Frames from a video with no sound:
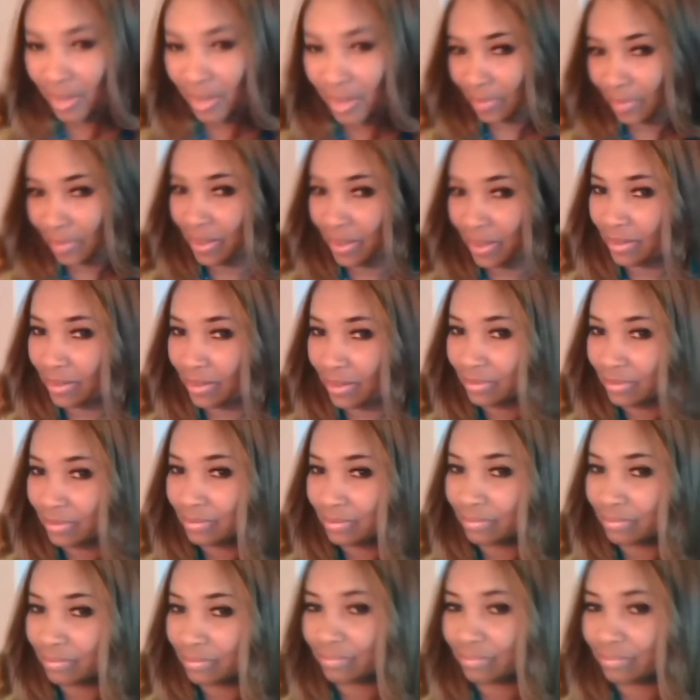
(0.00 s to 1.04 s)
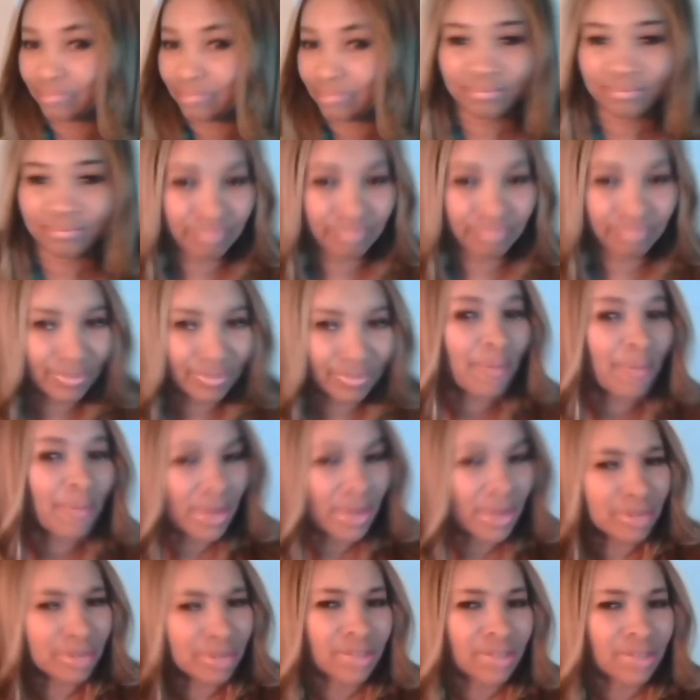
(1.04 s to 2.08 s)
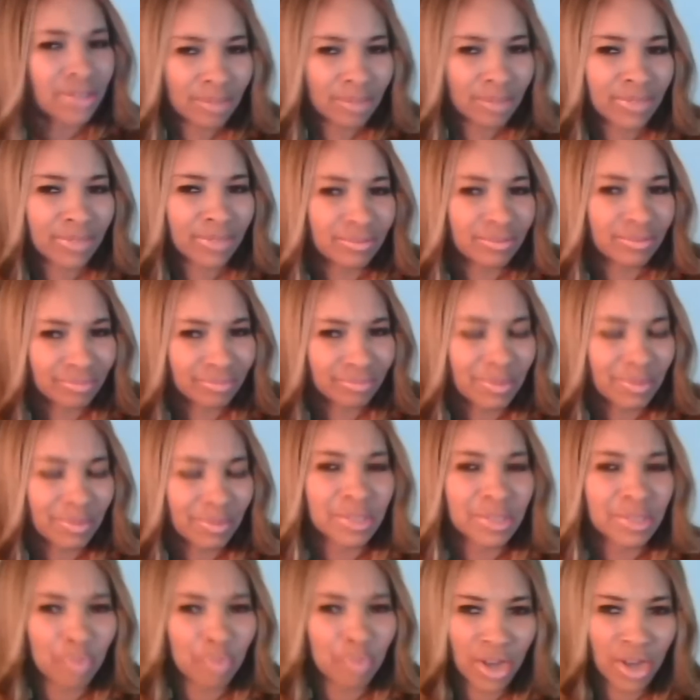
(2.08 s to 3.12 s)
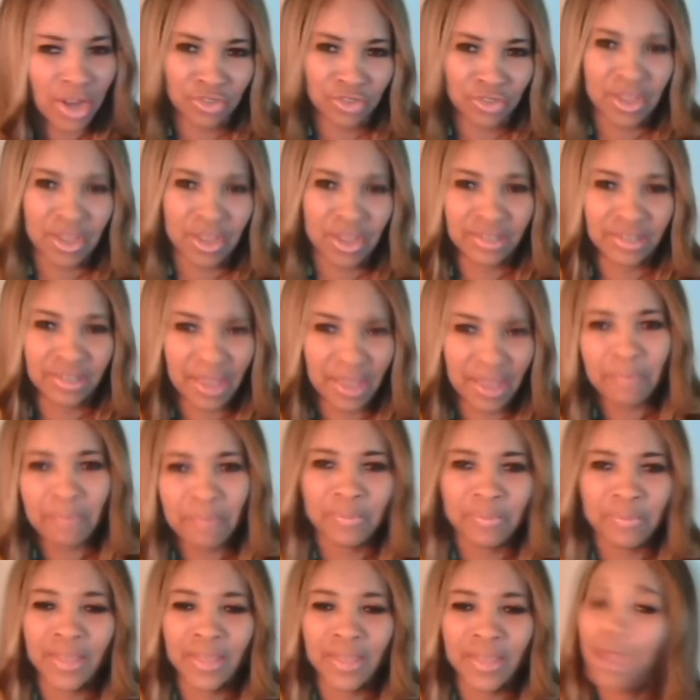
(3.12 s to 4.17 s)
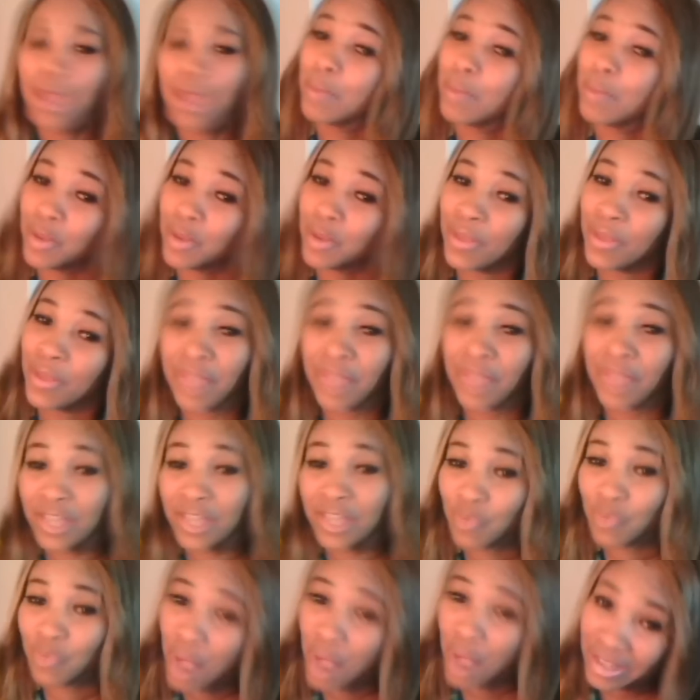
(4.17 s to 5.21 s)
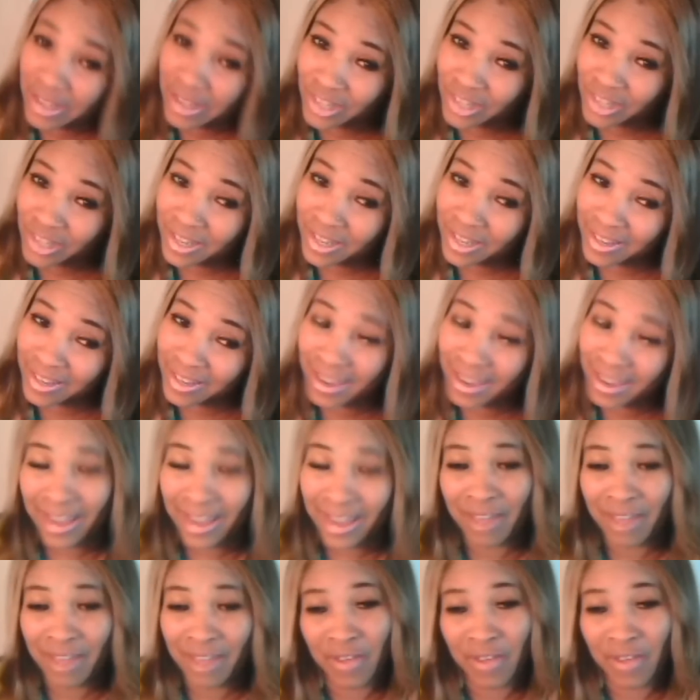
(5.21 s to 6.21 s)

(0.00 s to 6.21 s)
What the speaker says: gonna do something. I'm gonna surprise you guys, okay? But anyway, thanks for watching, and I've had